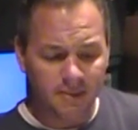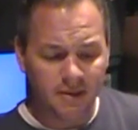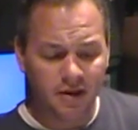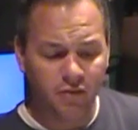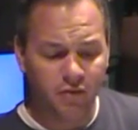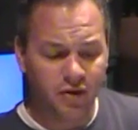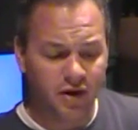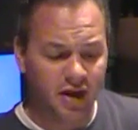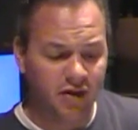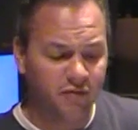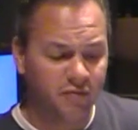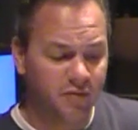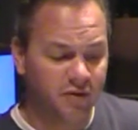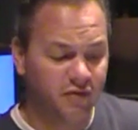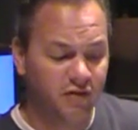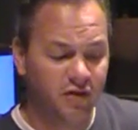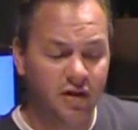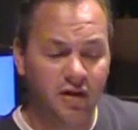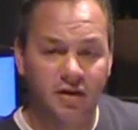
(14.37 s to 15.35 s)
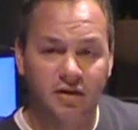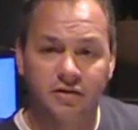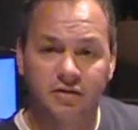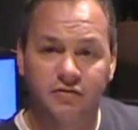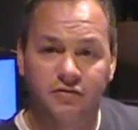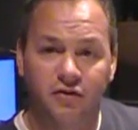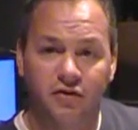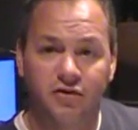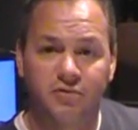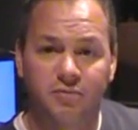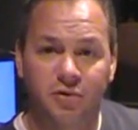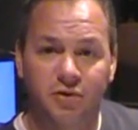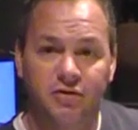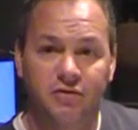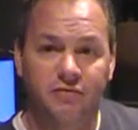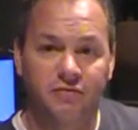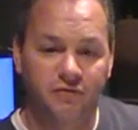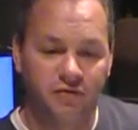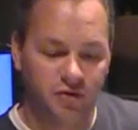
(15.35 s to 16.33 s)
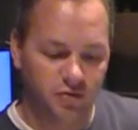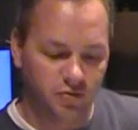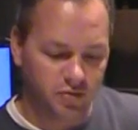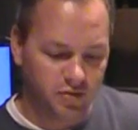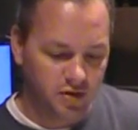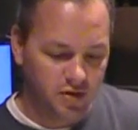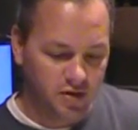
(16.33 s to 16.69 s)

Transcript: And what FPV is first person view.